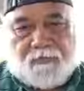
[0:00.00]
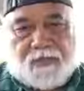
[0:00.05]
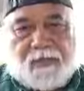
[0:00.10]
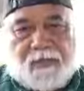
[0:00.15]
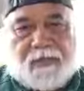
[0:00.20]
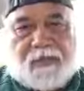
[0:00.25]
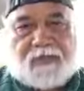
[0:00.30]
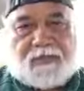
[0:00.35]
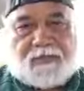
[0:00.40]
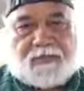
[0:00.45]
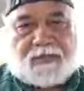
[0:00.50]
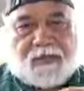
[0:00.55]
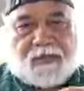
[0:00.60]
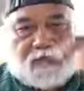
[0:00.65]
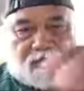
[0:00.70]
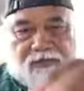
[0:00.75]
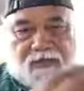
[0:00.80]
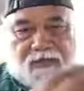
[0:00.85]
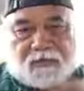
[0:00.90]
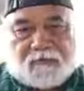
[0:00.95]
let
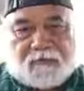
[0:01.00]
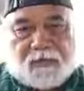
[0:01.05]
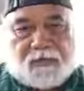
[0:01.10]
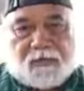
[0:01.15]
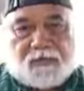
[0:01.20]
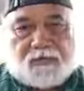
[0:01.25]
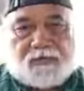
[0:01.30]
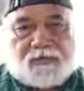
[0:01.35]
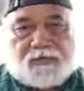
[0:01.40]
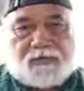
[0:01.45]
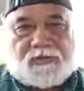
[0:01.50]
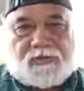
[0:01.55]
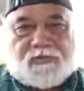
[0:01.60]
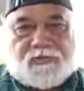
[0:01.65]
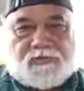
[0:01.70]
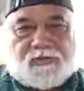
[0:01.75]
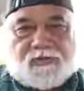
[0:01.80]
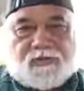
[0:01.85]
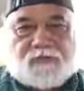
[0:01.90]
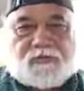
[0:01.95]
the bones
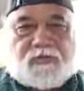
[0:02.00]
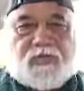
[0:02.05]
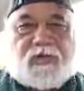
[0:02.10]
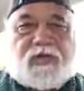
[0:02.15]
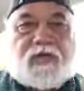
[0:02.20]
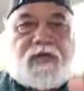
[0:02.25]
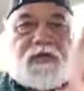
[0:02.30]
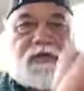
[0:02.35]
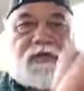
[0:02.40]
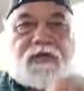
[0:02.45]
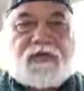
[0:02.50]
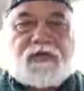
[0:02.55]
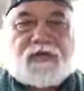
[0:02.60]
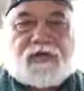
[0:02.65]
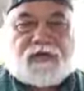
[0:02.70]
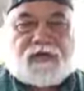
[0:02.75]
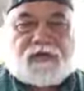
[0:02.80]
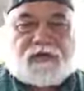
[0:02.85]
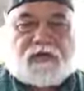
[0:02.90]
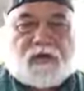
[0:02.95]
sprinkle into
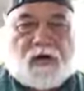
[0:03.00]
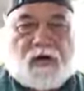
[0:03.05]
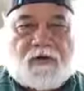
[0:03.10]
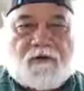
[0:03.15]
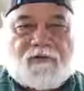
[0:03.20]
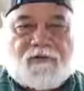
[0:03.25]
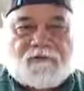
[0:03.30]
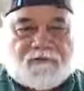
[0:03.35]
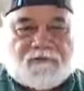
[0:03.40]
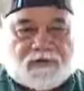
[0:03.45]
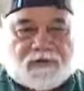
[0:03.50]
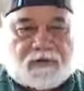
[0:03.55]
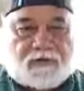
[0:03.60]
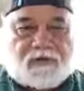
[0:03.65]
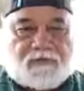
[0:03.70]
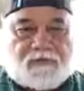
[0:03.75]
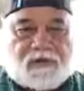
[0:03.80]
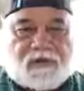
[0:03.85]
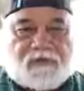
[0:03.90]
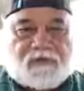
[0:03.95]
the jar
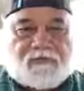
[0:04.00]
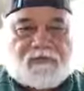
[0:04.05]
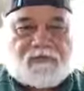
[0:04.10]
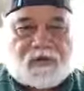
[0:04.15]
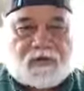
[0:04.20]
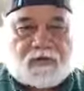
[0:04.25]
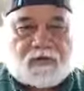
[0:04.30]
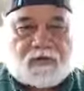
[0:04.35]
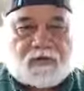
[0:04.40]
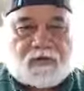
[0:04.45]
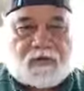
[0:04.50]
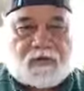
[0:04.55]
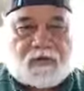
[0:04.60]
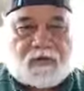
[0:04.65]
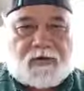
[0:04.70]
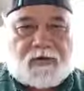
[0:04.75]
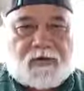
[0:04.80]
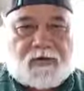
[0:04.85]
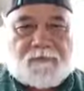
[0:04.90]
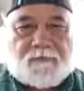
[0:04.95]
filled with the vinegar.
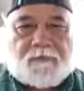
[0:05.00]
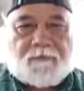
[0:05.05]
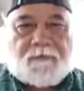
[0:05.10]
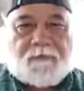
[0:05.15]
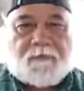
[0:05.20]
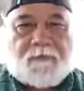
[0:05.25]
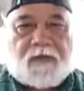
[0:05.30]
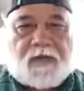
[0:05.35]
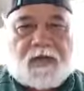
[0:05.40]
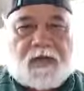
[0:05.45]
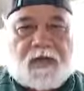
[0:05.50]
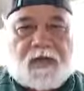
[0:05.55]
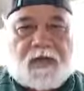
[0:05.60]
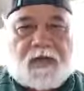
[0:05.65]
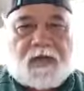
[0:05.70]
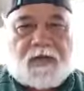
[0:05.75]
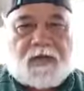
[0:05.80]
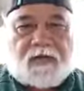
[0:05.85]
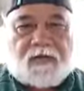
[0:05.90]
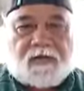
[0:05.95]

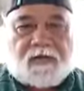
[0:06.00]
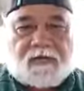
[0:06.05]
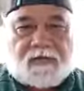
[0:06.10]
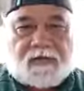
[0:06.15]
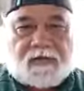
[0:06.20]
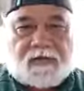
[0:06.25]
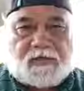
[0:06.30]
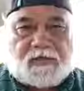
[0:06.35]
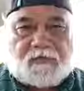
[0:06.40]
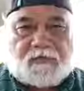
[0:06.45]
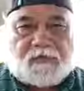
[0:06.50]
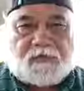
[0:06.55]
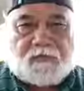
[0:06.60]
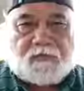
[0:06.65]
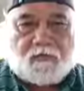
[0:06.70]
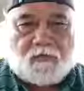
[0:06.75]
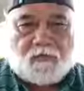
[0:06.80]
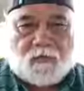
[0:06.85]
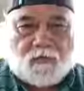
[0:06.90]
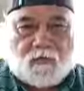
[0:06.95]
And the
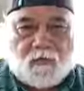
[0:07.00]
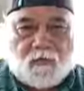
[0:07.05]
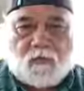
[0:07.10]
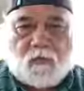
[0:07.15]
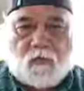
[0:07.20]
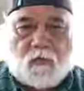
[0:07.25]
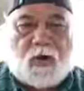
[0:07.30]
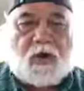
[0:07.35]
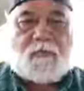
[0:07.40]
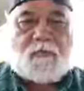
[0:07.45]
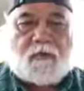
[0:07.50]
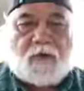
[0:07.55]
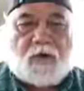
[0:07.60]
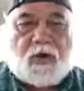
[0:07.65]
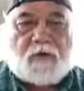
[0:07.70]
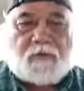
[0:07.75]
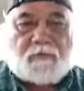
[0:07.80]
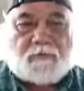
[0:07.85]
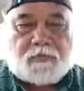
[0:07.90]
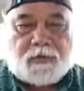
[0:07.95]
1
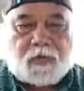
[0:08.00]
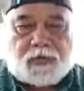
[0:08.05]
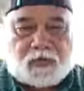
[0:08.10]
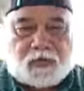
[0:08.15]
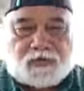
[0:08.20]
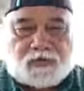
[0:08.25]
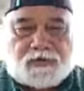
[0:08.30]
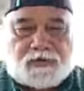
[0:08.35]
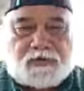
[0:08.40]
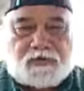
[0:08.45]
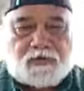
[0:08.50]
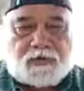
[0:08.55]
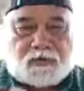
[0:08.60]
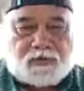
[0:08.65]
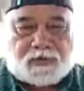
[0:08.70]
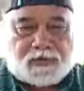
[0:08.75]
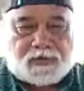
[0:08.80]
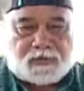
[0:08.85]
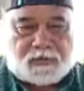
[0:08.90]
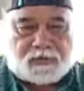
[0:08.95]
part bones will
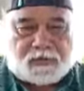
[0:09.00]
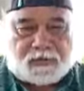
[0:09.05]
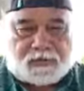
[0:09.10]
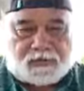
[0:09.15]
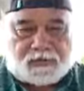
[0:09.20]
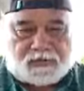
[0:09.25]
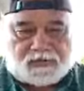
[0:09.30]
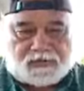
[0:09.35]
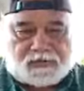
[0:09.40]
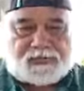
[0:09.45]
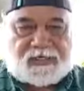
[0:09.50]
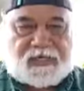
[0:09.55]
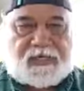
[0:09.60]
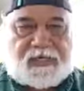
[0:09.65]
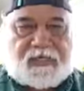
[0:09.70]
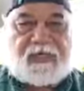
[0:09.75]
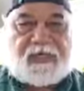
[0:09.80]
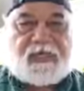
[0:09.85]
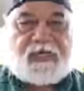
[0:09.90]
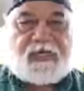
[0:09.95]
be set
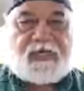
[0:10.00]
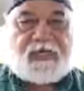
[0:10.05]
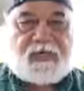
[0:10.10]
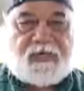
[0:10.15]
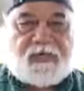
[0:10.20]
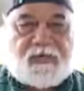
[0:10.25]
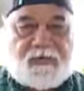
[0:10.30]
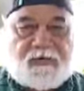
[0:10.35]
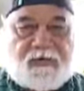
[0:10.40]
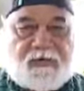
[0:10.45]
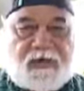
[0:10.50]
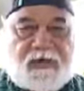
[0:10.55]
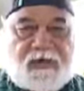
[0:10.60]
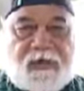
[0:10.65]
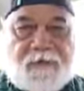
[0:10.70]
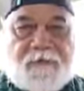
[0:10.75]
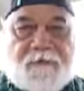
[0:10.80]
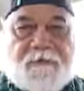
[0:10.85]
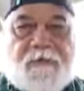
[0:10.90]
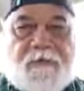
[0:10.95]
in the liquid,
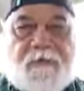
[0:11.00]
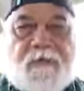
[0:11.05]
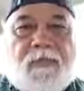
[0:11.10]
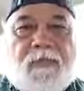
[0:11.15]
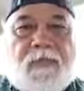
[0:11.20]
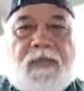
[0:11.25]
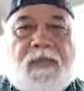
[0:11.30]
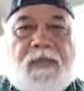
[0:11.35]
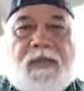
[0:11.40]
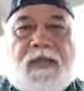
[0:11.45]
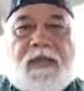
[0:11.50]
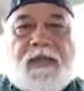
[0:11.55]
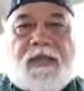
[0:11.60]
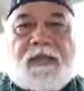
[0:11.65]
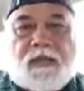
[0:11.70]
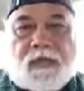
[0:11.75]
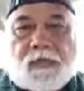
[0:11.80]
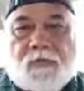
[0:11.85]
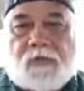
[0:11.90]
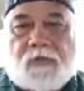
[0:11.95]
and
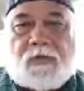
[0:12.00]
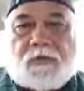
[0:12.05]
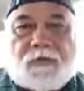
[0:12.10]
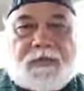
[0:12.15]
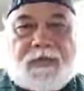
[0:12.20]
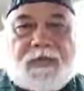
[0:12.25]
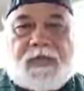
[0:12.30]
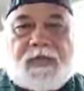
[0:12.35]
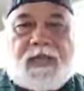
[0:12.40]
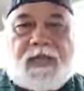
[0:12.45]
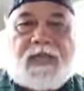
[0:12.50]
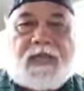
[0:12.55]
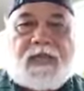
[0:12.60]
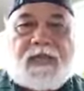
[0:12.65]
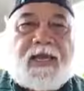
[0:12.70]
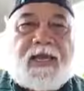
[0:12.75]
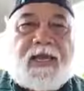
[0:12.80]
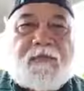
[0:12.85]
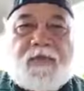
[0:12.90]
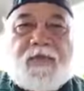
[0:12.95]
there will be a
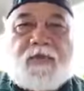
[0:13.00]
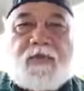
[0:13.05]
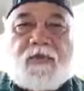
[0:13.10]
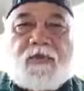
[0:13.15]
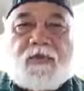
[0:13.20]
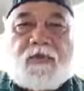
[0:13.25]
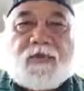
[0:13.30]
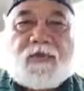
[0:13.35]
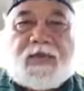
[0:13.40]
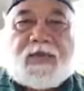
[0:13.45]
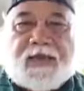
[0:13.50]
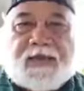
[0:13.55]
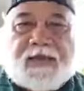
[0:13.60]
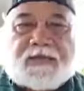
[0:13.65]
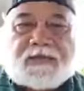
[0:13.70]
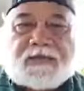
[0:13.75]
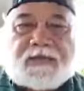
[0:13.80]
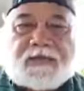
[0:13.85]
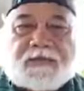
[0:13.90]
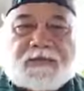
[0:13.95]
chemical
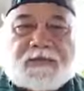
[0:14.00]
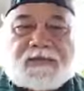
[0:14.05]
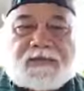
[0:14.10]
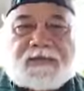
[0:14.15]
reaction.